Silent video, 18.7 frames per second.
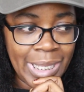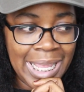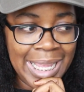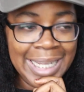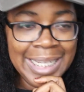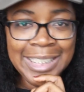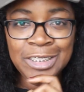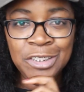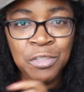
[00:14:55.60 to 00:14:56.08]

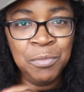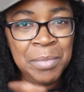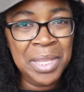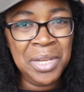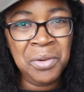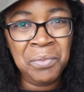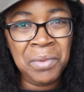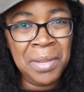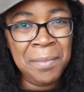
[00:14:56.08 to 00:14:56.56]
ain't too
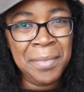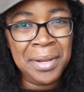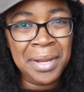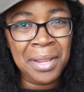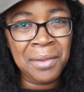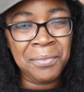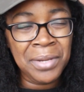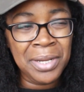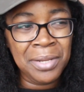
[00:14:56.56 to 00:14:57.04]
many women
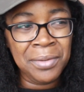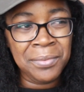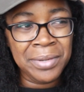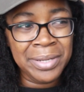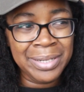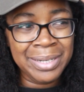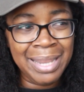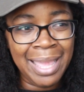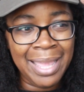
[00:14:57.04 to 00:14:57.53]
I really
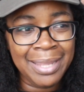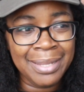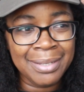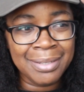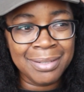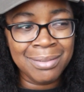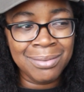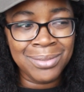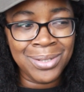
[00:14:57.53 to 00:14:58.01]
would
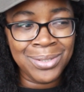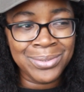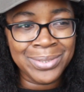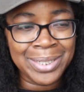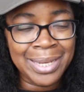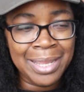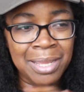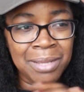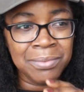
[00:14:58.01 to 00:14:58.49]
like, you know,
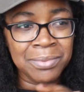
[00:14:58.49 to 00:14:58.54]
that